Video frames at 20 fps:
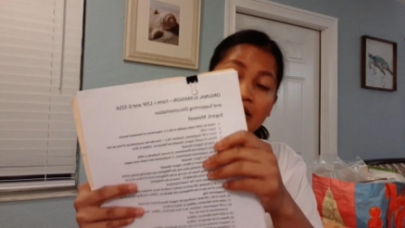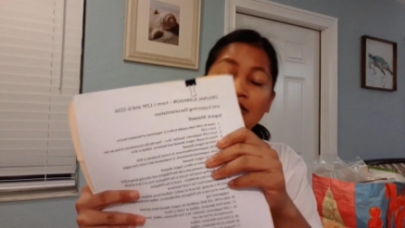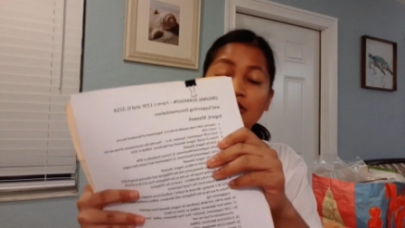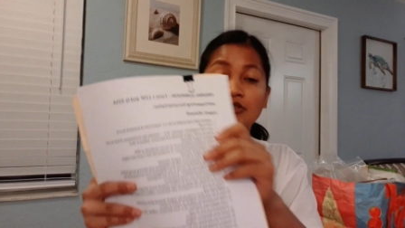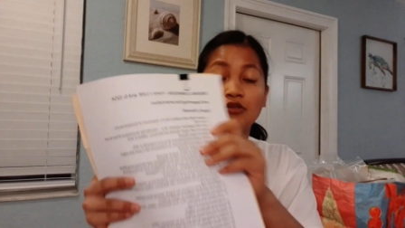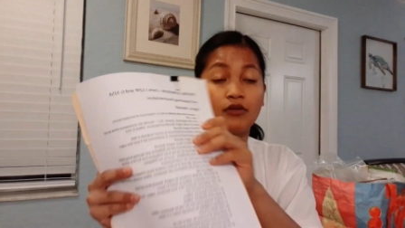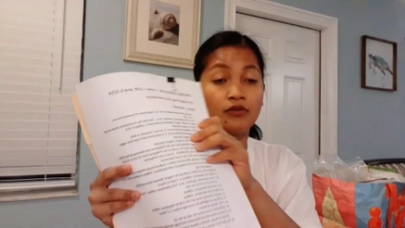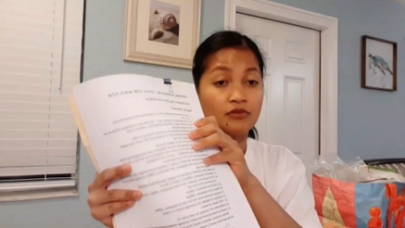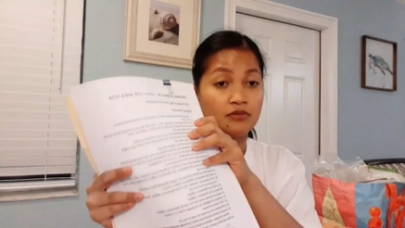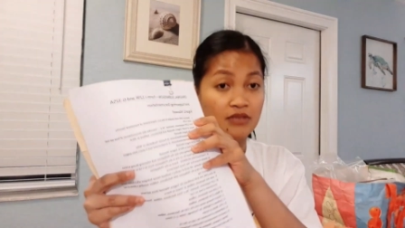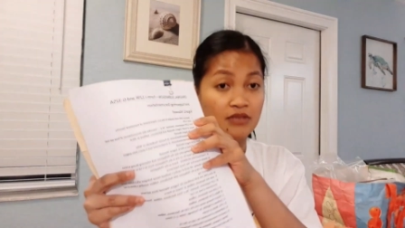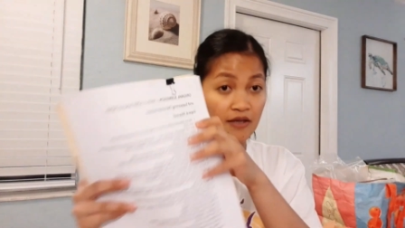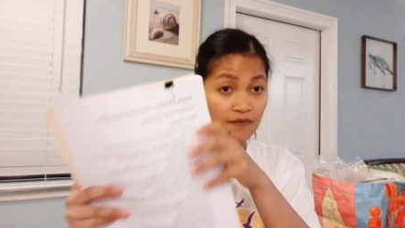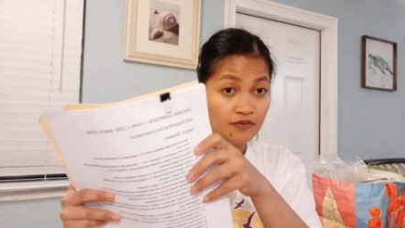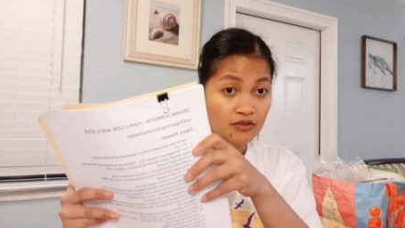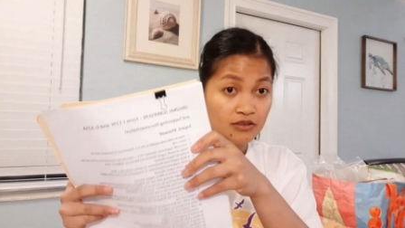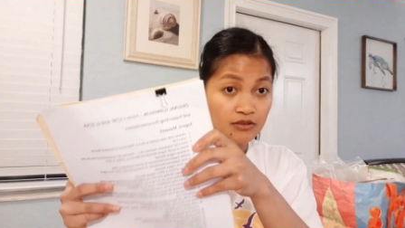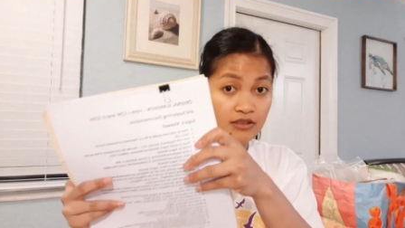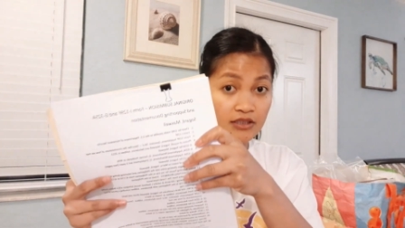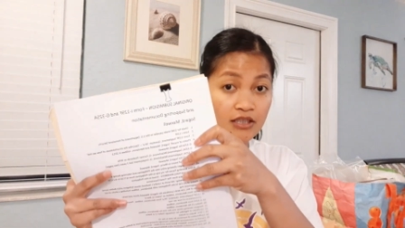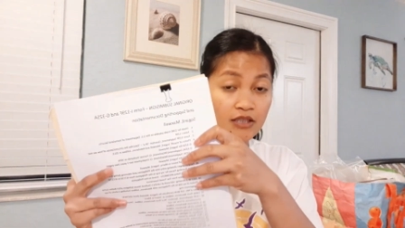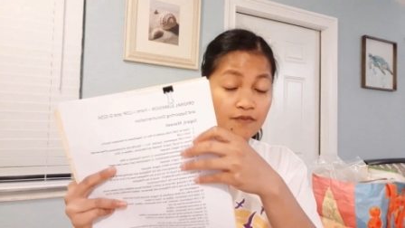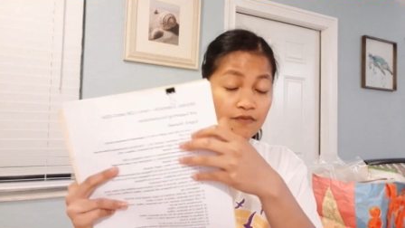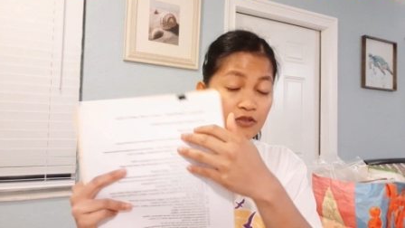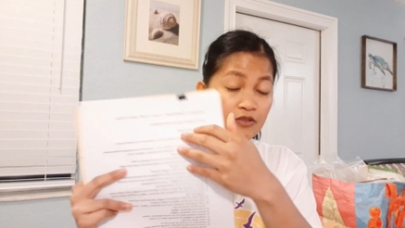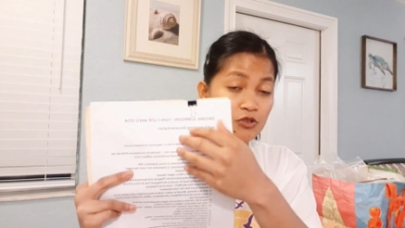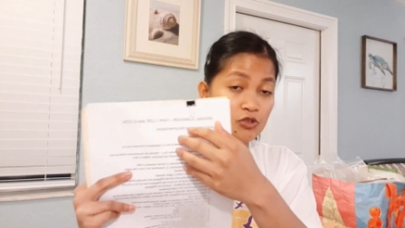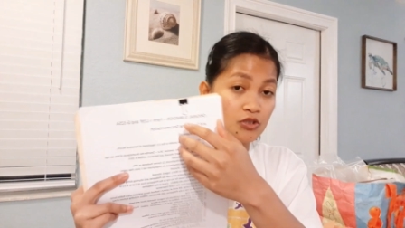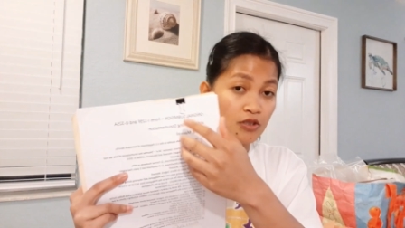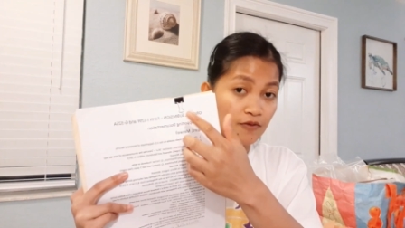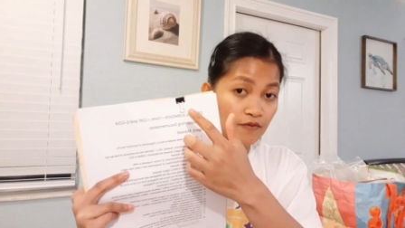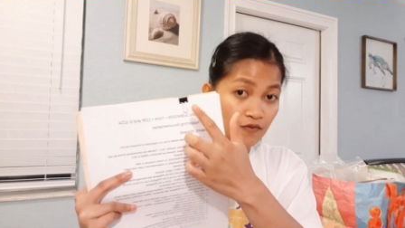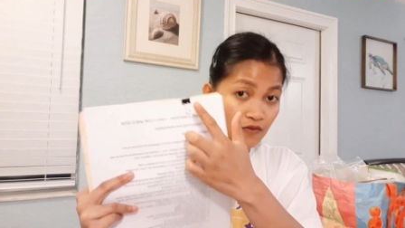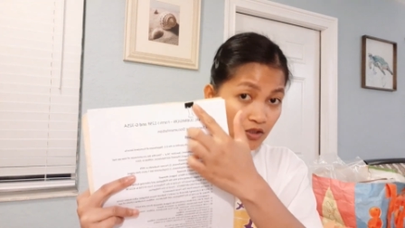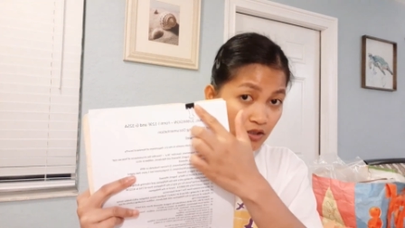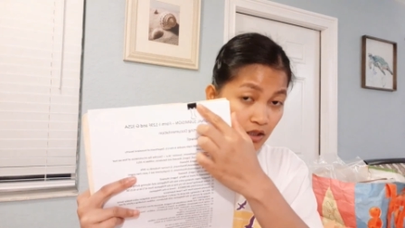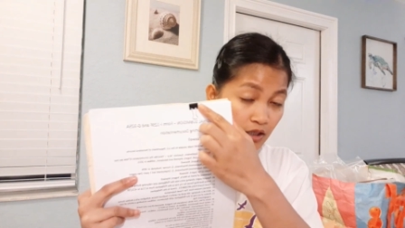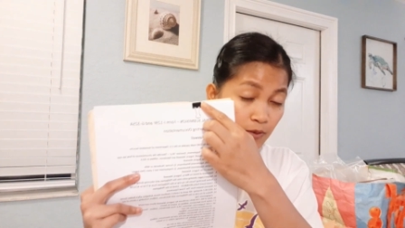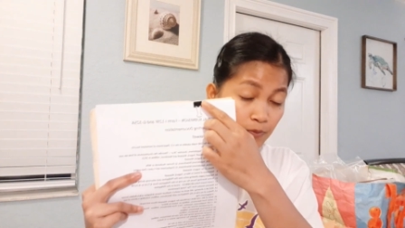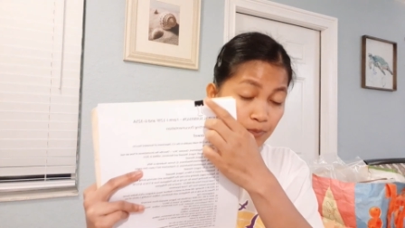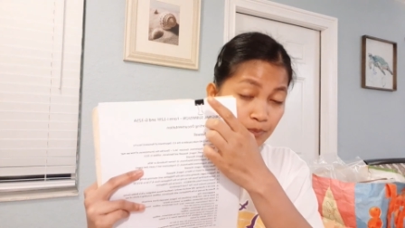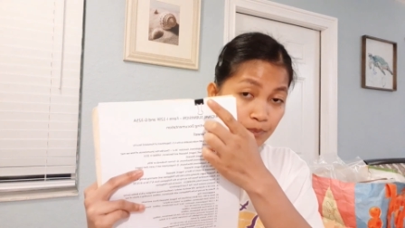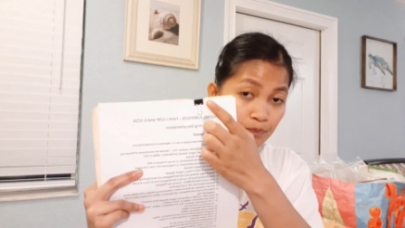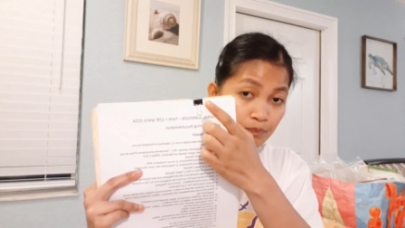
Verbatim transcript: So definitely if it's a thick, uh,